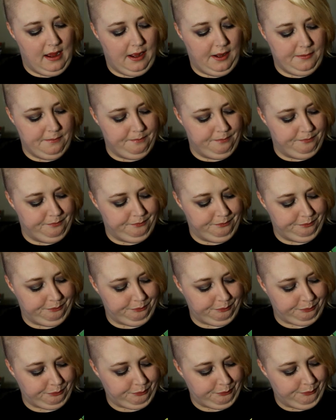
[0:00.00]

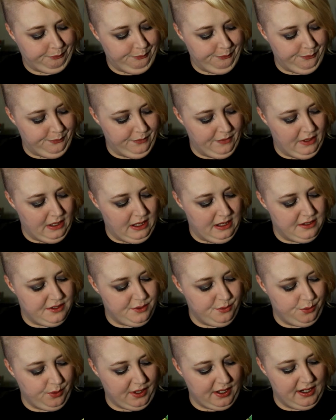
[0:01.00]

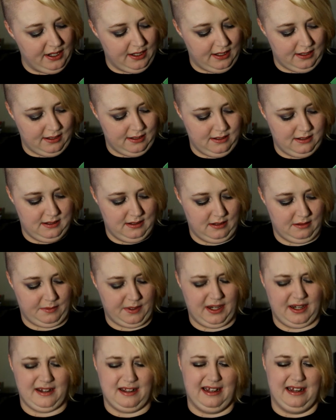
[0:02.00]
So we're gonna
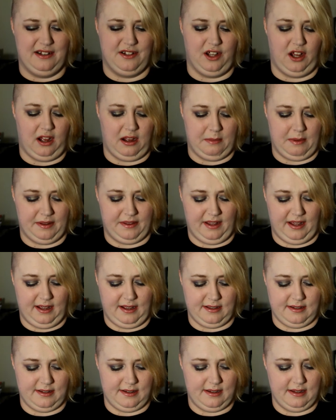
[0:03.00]
kind of talk about
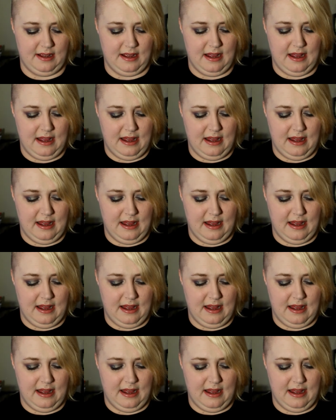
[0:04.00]
these.